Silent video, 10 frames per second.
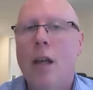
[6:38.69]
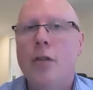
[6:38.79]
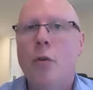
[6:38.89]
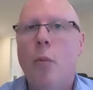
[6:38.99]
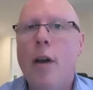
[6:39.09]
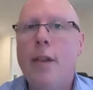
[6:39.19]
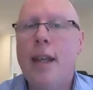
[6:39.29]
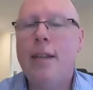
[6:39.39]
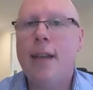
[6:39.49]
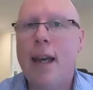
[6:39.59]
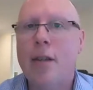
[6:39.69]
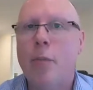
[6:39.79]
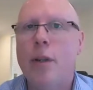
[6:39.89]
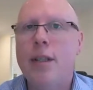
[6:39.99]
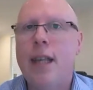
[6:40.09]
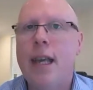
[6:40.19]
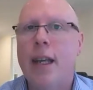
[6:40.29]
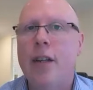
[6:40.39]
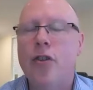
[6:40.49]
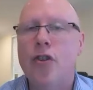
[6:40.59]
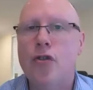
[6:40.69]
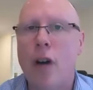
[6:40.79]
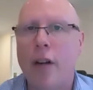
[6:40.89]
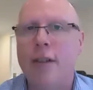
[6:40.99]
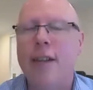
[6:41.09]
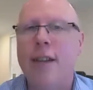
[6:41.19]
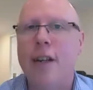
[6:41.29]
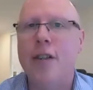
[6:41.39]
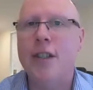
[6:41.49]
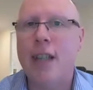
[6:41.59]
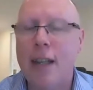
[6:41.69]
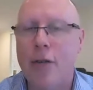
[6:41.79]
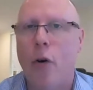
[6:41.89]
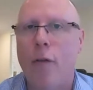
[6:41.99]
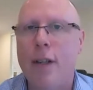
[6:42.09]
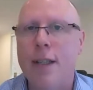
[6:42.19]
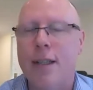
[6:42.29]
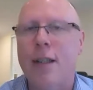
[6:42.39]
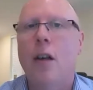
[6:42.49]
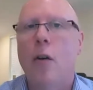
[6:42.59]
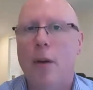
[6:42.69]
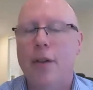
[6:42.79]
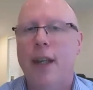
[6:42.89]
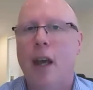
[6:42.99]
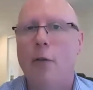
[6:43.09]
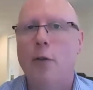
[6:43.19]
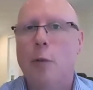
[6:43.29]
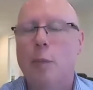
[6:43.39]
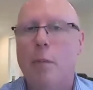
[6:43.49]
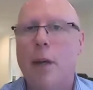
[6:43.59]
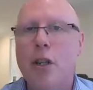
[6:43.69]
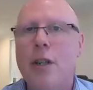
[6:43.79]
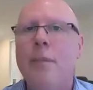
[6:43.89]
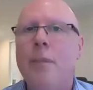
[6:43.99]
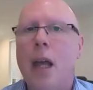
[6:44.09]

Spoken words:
So what they did was they constructed their site office with the council's permission,